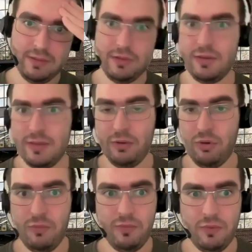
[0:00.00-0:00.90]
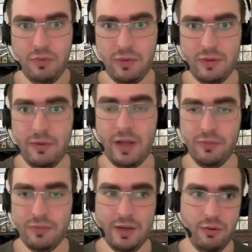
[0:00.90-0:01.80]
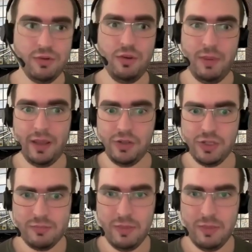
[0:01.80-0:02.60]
set of one of the Oslo packages.